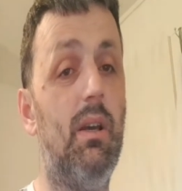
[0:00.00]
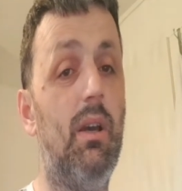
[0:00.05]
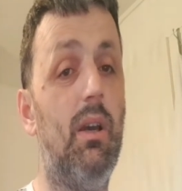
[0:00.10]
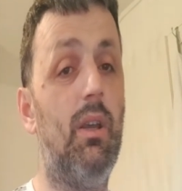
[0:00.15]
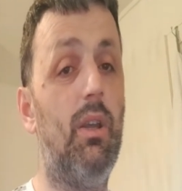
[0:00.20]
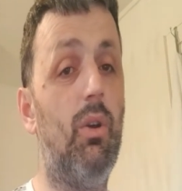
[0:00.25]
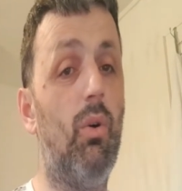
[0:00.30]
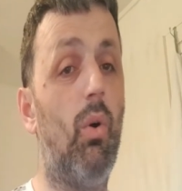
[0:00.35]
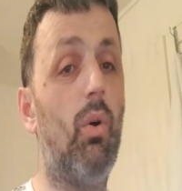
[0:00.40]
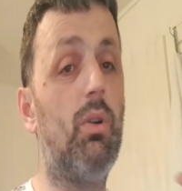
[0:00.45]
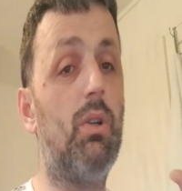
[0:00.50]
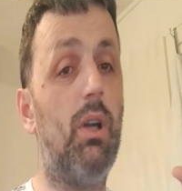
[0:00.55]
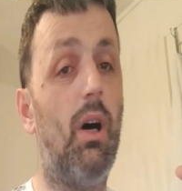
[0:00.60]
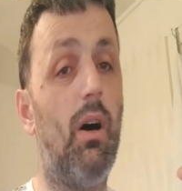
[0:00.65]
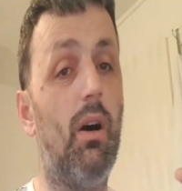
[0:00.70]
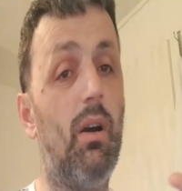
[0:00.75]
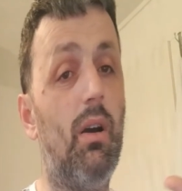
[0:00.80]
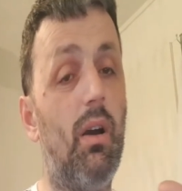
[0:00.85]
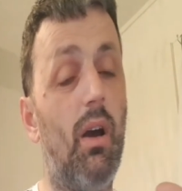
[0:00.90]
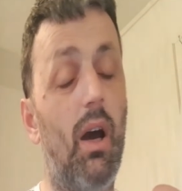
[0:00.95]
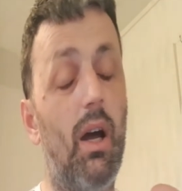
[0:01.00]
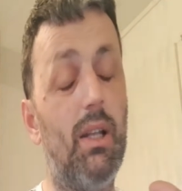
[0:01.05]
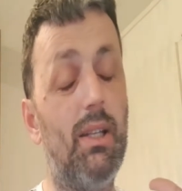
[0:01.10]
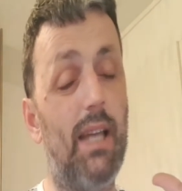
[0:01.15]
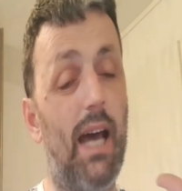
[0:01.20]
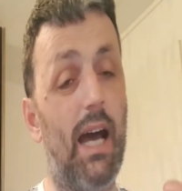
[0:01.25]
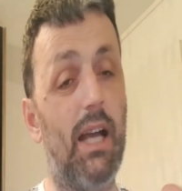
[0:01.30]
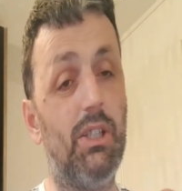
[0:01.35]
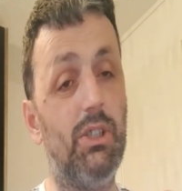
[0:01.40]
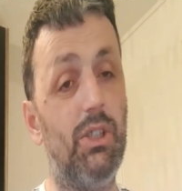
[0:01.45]
your tongue
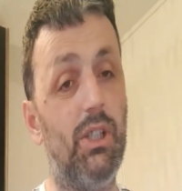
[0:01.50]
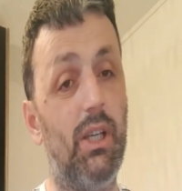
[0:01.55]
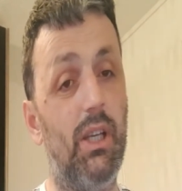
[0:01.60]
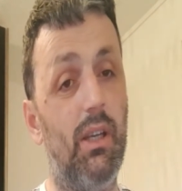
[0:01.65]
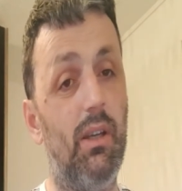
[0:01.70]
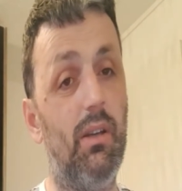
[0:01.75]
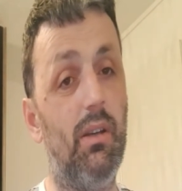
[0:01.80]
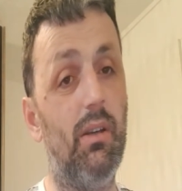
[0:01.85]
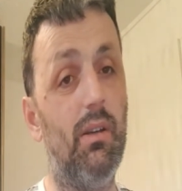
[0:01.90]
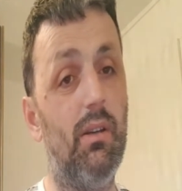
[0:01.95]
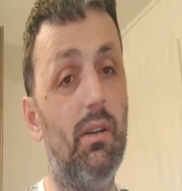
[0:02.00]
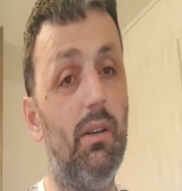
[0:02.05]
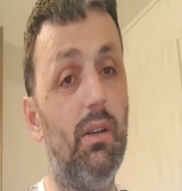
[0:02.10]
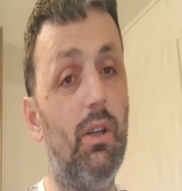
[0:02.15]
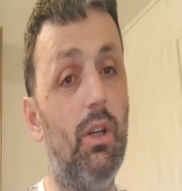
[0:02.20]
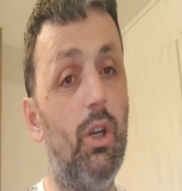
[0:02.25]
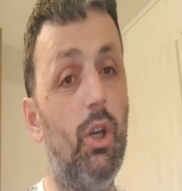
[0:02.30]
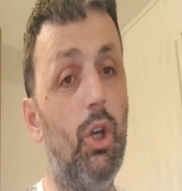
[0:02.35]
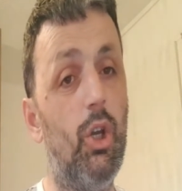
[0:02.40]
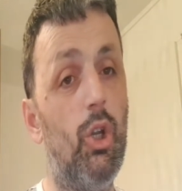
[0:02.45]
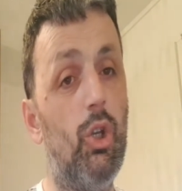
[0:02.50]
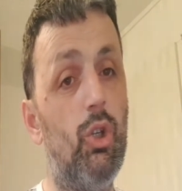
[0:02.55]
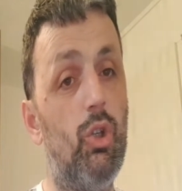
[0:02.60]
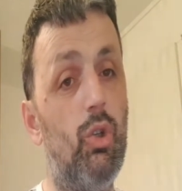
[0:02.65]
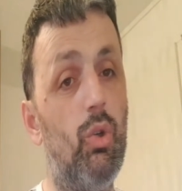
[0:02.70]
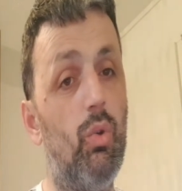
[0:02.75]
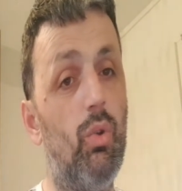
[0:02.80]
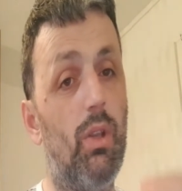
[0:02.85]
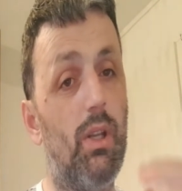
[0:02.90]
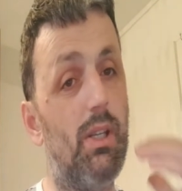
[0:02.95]
attaching
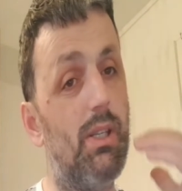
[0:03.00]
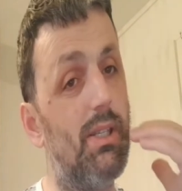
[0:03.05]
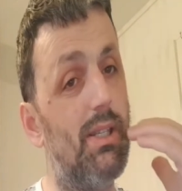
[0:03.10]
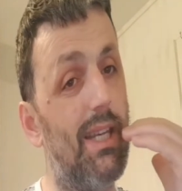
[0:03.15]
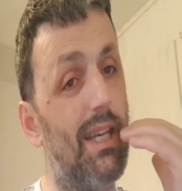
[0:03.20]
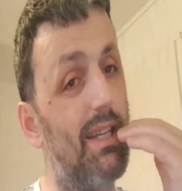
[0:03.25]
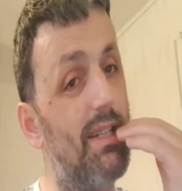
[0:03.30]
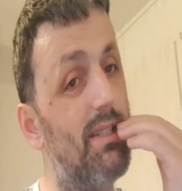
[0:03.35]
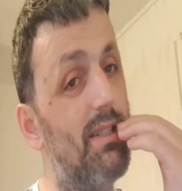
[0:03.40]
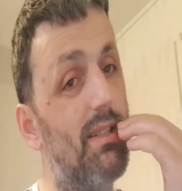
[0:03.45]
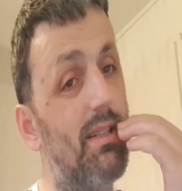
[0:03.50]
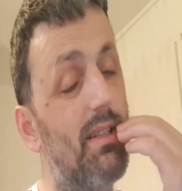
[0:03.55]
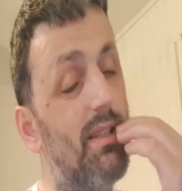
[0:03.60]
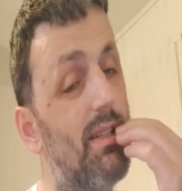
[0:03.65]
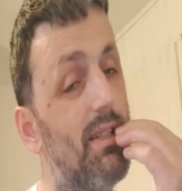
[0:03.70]
to the 6